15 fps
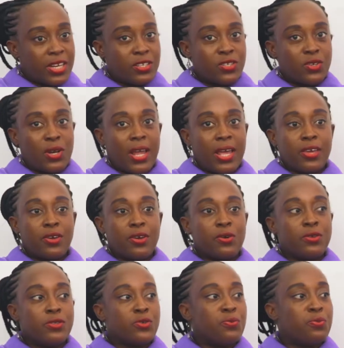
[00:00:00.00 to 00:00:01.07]
it's not like you're
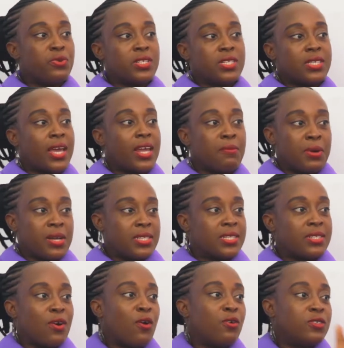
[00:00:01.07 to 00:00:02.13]
going to put 9
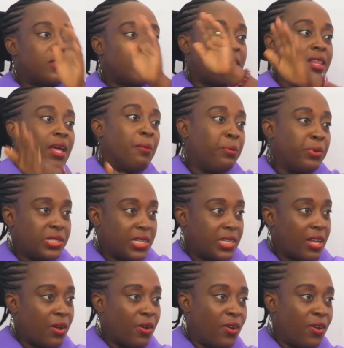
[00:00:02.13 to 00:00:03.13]
months all together and put it down.